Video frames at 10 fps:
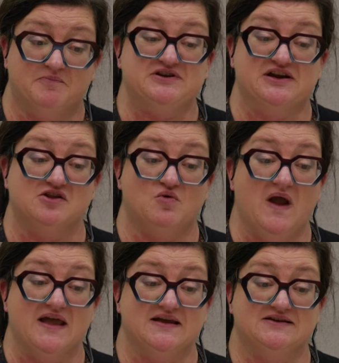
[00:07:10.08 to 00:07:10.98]
a particular
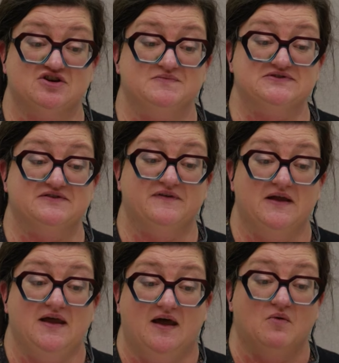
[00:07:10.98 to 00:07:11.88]
way in terms of
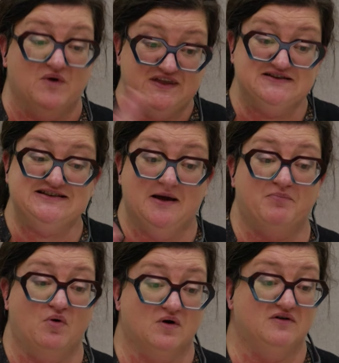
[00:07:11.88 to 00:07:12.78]
within
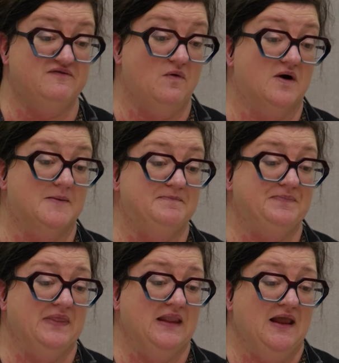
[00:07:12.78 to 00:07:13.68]
temporal form.
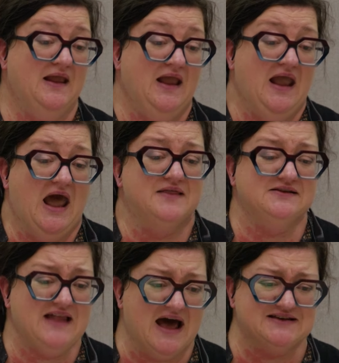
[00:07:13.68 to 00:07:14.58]
And the
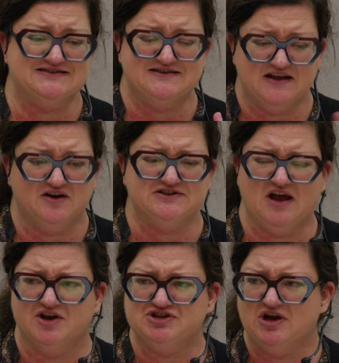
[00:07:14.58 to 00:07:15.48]
last that I'll
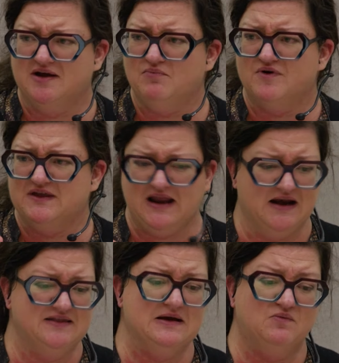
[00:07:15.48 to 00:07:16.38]
touch on more than
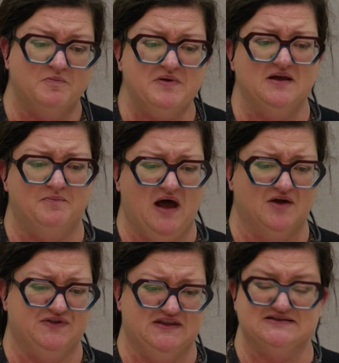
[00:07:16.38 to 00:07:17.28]
anything will be
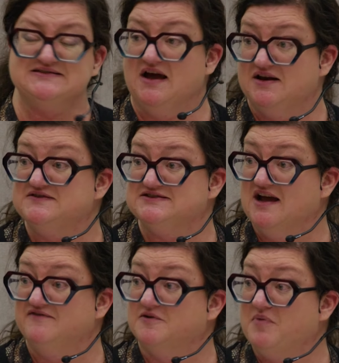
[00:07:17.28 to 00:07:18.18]
about this kind of
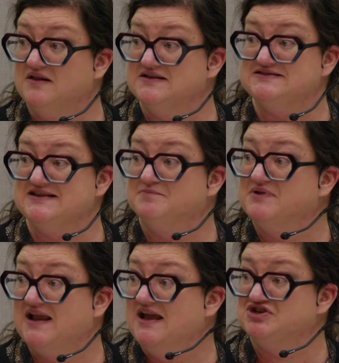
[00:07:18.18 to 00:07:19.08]
design for policy
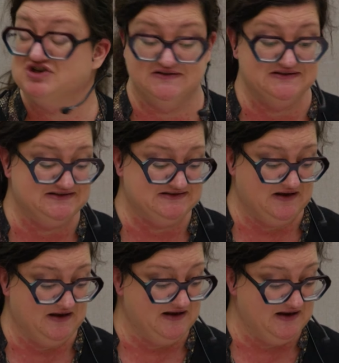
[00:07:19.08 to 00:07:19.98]
implications
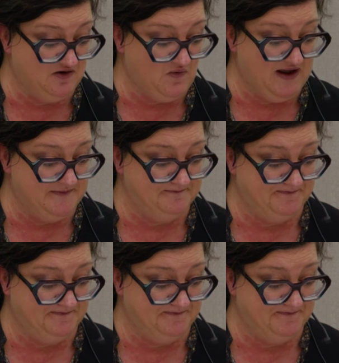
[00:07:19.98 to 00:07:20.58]
in a way.